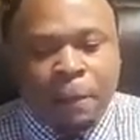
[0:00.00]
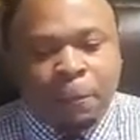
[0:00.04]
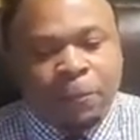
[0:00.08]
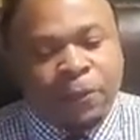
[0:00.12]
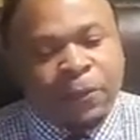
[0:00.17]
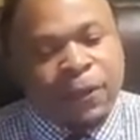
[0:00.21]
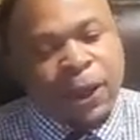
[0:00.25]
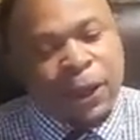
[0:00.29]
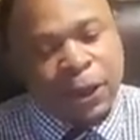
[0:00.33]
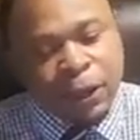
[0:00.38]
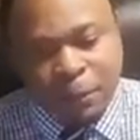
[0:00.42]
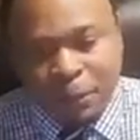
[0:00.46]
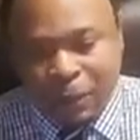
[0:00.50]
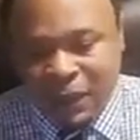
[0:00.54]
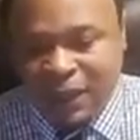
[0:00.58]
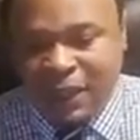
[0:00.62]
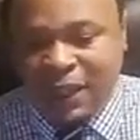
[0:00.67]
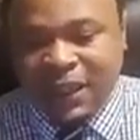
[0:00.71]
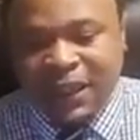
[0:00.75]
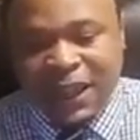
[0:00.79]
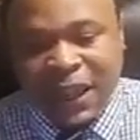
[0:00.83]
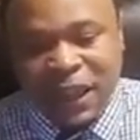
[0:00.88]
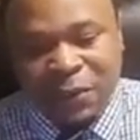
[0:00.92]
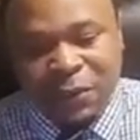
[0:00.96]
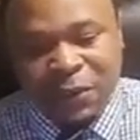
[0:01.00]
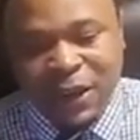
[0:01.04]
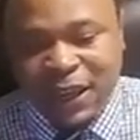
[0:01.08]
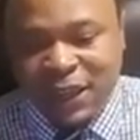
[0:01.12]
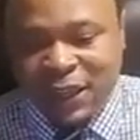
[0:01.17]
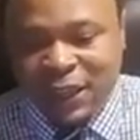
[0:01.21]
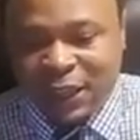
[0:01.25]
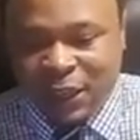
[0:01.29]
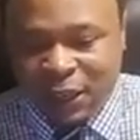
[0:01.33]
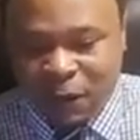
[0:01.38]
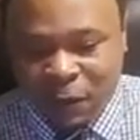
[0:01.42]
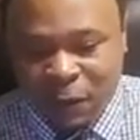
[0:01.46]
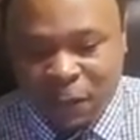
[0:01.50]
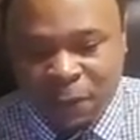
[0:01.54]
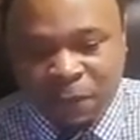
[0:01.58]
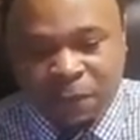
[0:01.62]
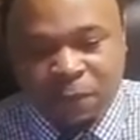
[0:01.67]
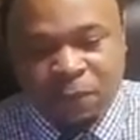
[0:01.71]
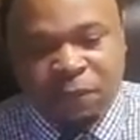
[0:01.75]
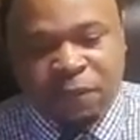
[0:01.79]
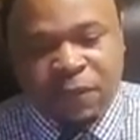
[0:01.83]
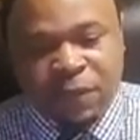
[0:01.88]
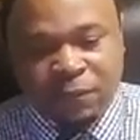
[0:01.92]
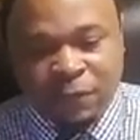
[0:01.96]
30% debt ratio,
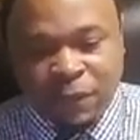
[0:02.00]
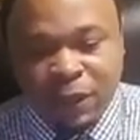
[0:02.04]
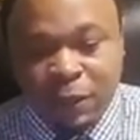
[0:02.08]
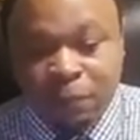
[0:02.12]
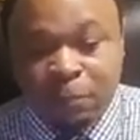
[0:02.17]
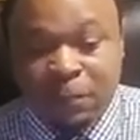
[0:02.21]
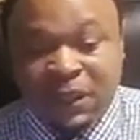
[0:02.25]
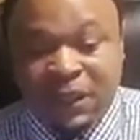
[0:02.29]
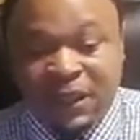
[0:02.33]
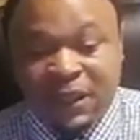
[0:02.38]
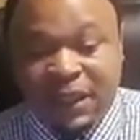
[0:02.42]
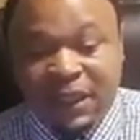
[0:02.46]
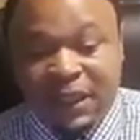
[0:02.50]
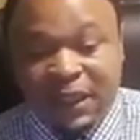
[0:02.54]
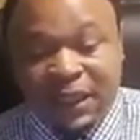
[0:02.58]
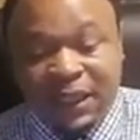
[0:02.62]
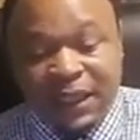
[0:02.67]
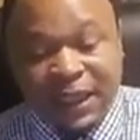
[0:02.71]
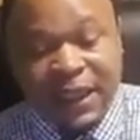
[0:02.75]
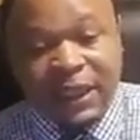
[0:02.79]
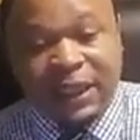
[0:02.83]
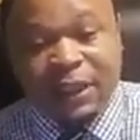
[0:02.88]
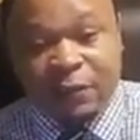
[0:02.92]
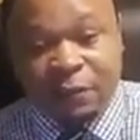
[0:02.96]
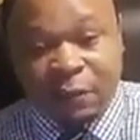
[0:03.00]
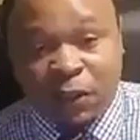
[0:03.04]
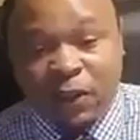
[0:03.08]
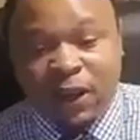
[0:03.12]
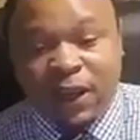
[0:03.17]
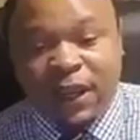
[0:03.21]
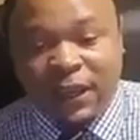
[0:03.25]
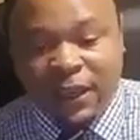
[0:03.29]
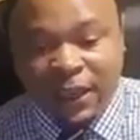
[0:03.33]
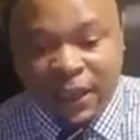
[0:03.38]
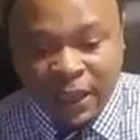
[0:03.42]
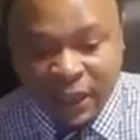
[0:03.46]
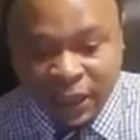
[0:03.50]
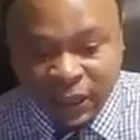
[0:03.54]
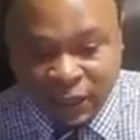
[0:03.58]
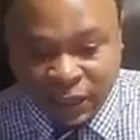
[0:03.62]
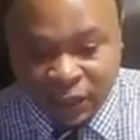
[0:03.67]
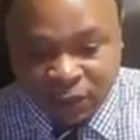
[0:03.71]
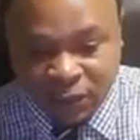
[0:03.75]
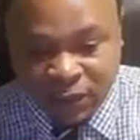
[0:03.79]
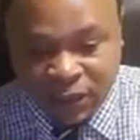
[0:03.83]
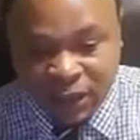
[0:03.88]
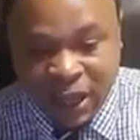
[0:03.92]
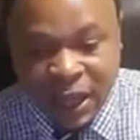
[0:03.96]
15% length of credit
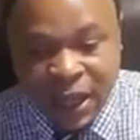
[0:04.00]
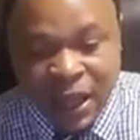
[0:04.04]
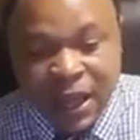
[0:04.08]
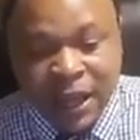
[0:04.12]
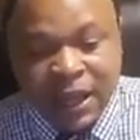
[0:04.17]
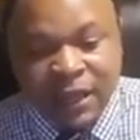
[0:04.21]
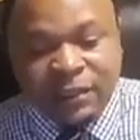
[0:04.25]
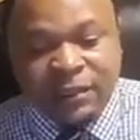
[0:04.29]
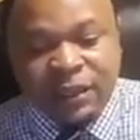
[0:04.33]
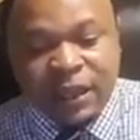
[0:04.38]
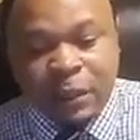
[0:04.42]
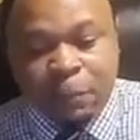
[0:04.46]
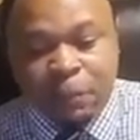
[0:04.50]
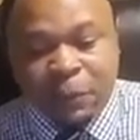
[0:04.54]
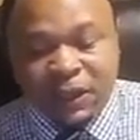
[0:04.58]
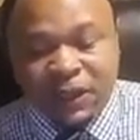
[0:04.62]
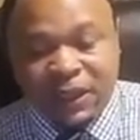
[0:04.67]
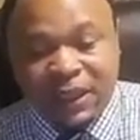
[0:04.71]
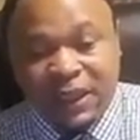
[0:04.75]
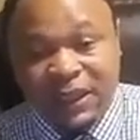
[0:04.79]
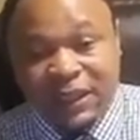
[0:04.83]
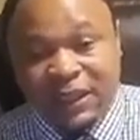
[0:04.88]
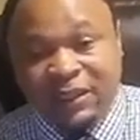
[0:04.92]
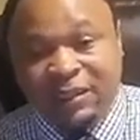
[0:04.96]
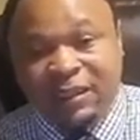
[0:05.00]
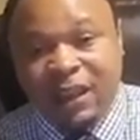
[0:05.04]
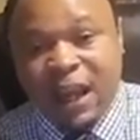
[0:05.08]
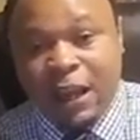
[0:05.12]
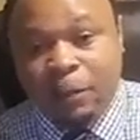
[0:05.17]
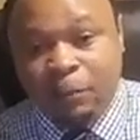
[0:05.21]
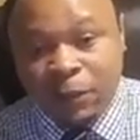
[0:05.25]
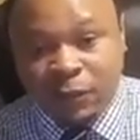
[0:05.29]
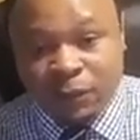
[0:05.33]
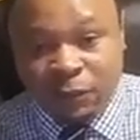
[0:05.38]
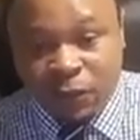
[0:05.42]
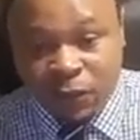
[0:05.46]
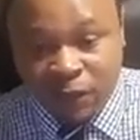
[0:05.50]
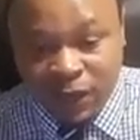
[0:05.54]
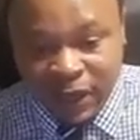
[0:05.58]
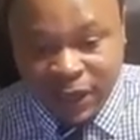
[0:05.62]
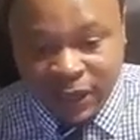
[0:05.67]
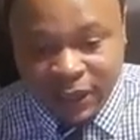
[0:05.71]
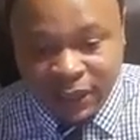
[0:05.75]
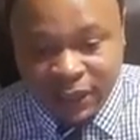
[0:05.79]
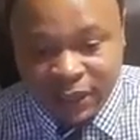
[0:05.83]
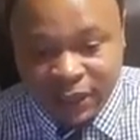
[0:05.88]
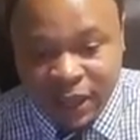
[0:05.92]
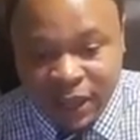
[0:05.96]
history, 10% is types of
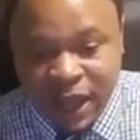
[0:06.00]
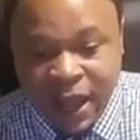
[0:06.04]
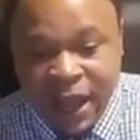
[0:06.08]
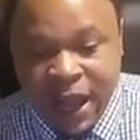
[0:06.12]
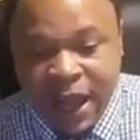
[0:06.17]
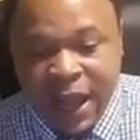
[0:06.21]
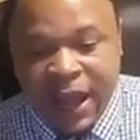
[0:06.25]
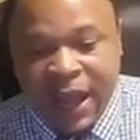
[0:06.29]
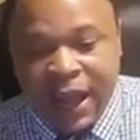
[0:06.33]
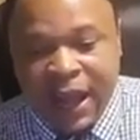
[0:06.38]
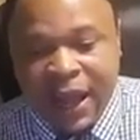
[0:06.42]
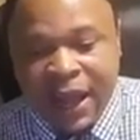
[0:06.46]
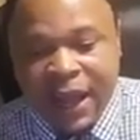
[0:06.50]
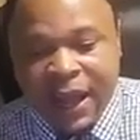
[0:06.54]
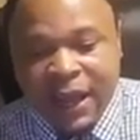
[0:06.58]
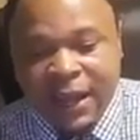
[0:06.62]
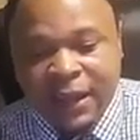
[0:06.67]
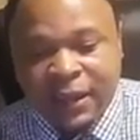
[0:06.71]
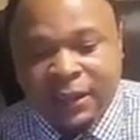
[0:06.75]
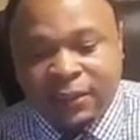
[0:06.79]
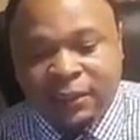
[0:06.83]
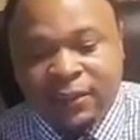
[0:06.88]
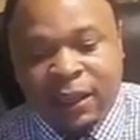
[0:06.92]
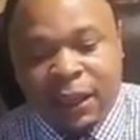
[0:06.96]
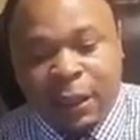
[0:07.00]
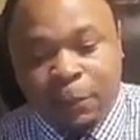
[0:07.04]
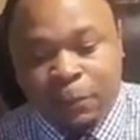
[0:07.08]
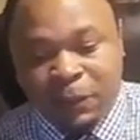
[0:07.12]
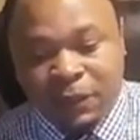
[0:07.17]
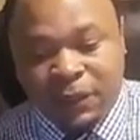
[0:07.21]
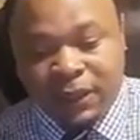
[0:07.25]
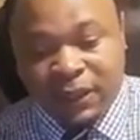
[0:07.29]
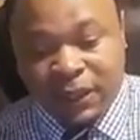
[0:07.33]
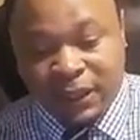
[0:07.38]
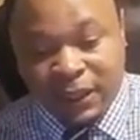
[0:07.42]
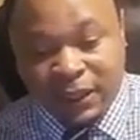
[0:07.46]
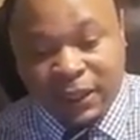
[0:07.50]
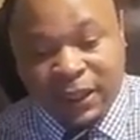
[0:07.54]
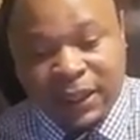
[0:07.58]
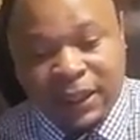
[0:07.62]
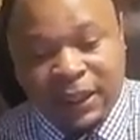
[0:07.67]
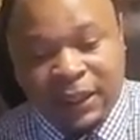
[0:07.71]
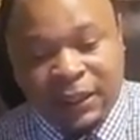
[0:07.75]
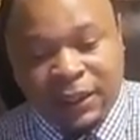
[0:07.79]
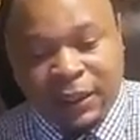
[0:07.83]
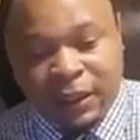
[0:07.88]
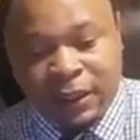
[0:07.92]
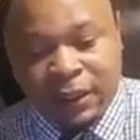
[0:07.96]
credit, and 10%
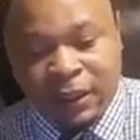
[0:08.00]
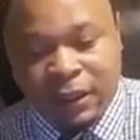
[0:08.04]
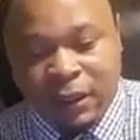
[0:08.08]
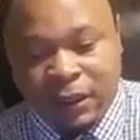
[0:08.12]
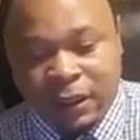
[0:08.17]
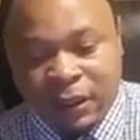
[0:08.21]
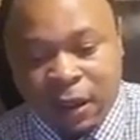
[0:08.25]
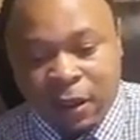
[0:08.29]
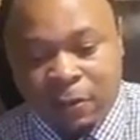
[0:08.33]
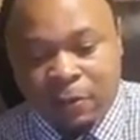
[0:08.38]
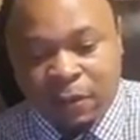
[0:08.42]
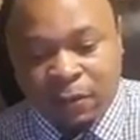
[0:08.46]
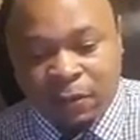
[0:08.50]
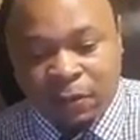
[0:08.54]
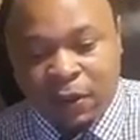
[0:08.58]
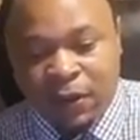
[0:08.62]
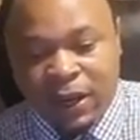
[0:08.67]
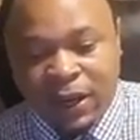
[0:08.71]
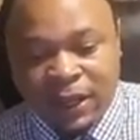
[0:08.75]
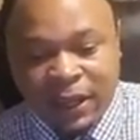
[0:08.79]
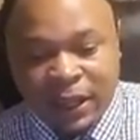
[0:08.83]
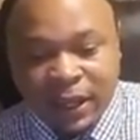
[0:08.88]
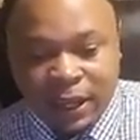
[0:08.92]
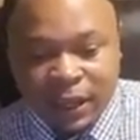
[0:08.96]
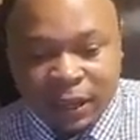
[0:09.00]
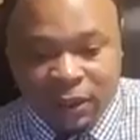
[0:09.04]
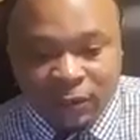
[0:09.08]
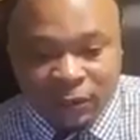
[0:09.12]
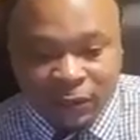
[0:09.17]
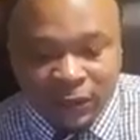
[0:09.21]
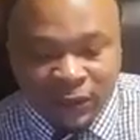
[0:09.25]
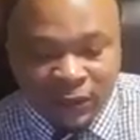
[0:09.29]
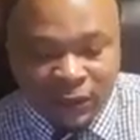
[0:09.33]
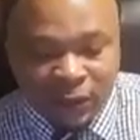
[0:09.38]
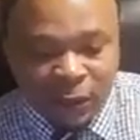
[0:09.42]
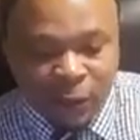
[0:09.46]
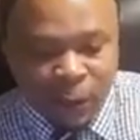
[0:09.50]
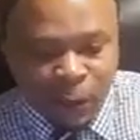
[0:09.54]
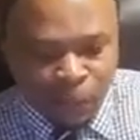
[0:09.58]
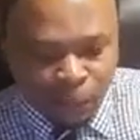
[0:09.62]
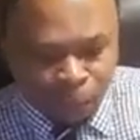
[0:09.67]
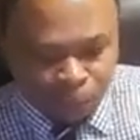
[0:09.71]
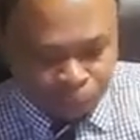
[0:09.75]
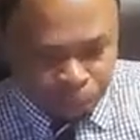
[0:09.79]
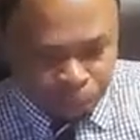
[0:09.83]
is the number of credit inquiries. So